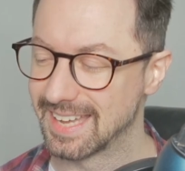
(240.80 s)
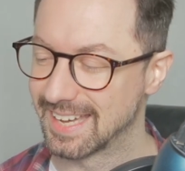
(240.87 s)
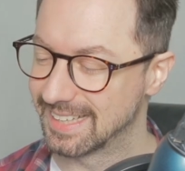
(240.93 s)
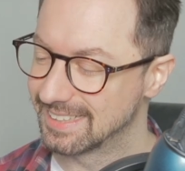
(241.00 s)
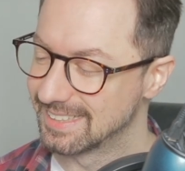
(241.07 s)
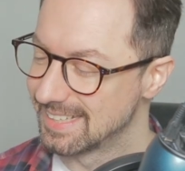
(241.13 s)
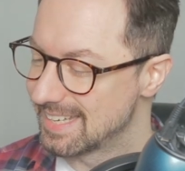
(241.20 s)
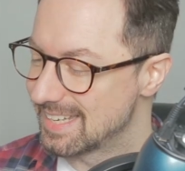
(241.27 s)

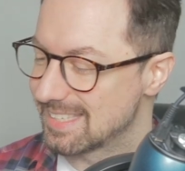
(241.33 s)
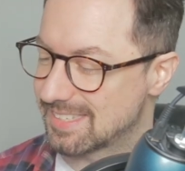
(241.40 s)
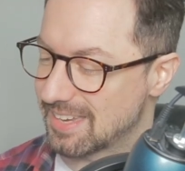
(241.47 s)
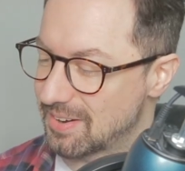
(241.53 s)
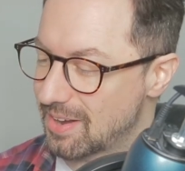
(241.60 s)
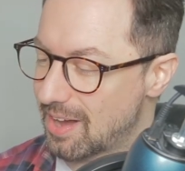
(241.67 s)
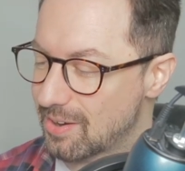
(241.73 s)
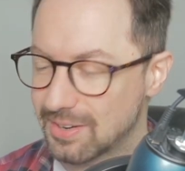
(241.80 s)
there. So
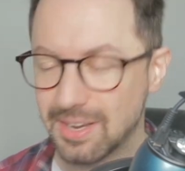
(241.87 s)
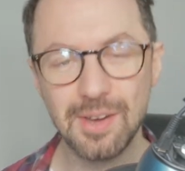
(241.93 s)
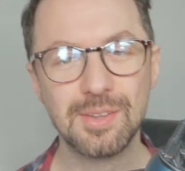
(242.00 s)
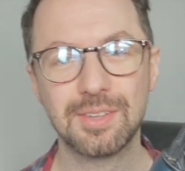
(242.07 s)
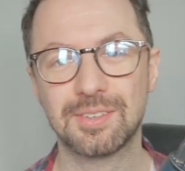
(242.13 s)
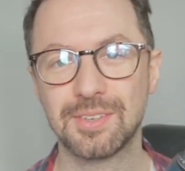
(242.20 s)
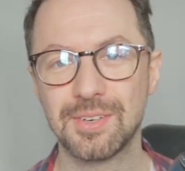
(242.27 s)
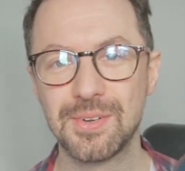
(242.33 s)
I'll go
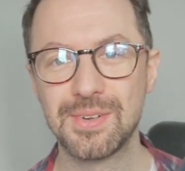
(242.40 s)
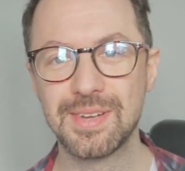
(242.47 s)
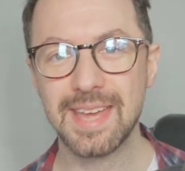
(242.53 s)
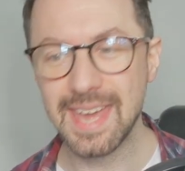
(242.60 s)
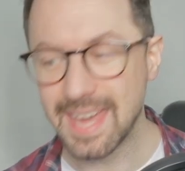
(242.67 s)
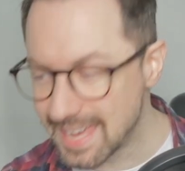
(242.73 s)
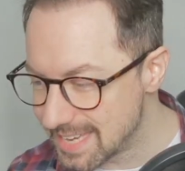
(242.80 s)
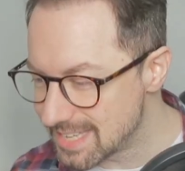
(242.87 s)
through
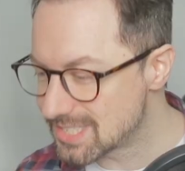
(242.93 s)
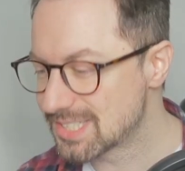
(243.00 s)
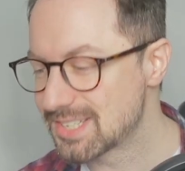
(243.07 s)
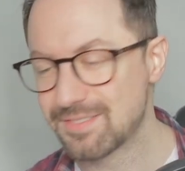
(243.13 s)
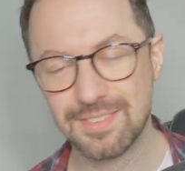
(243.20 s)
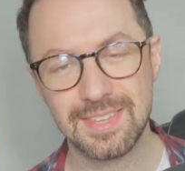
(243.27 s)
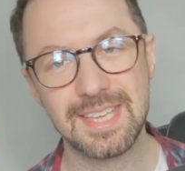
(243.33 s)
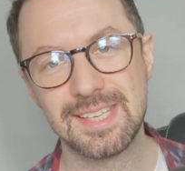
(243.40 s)
each
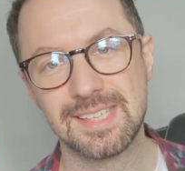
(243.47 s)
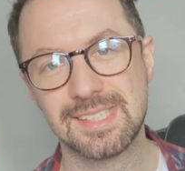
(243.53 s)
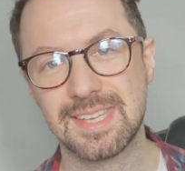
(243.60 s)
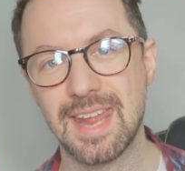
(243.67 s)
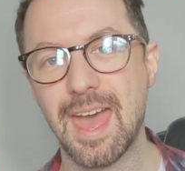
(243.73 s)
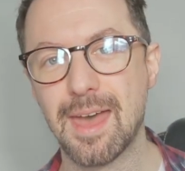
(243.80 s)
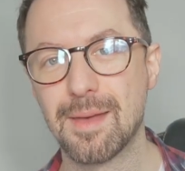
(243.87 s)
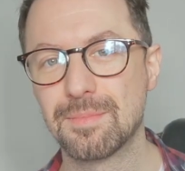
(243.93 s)
of these
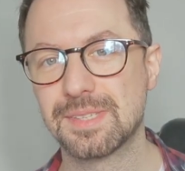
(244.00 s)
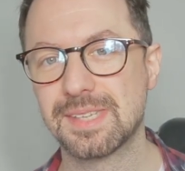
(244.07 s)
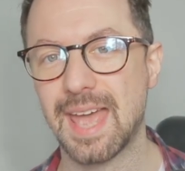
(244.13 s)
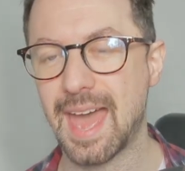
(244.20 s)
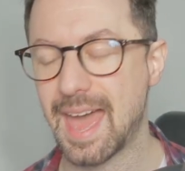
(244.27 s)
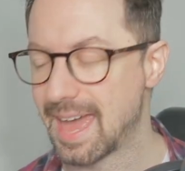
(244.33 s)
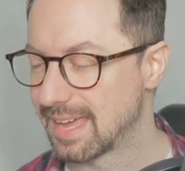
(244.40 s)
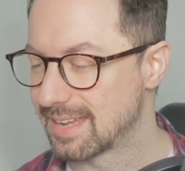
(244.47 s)
steps,
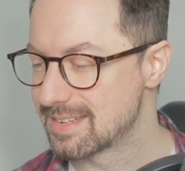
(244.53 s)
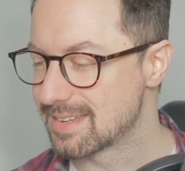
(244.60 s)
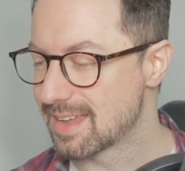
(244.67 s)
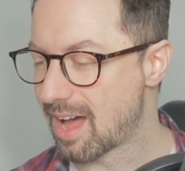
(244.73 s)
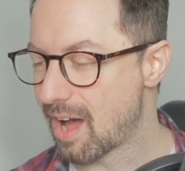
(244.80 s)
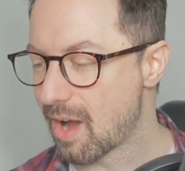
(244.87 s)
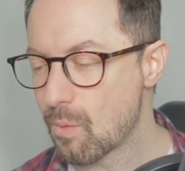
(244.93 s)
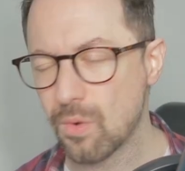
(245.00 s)
and
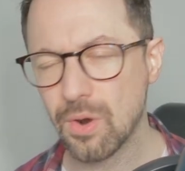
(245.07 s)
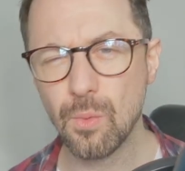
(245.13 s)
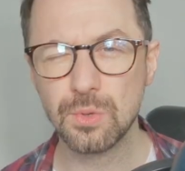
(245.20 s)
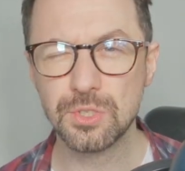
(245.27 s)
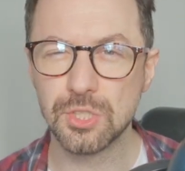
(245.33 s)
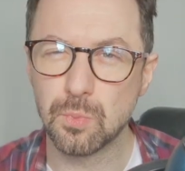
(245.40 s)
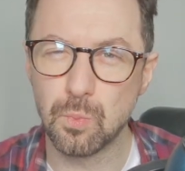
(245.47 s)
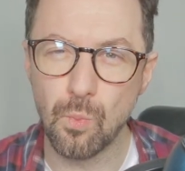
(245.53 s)
I want to
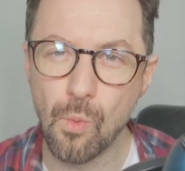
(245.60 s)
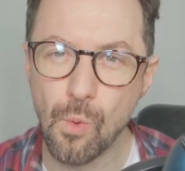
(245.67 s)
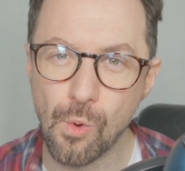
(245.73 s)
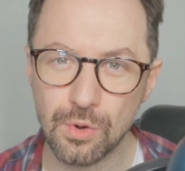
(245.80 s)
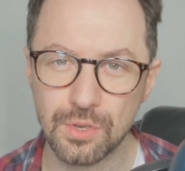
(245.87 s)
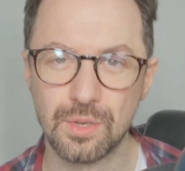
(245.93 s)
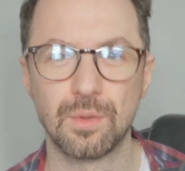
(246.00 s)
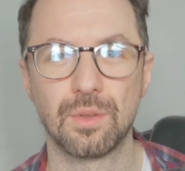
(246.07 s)
just
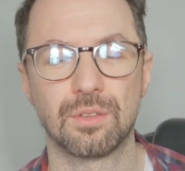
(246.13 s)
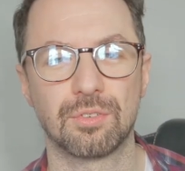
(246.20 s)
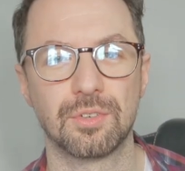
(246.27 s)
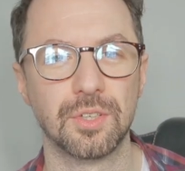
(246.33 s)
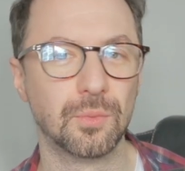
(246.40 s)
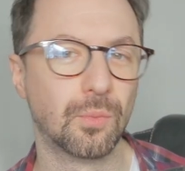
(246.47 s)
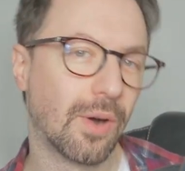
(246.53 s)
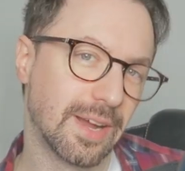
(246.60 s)
walk you
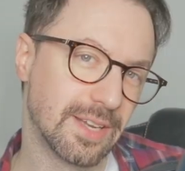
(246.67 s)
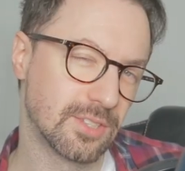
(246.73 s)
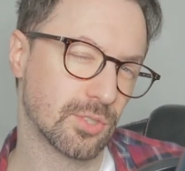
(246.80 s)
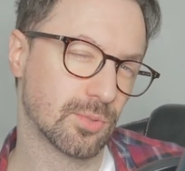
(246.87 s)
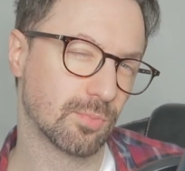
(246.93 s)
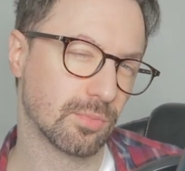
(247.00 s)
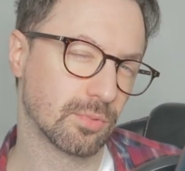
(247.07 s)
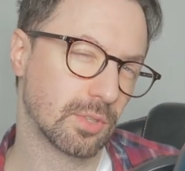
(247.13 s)
through why it's,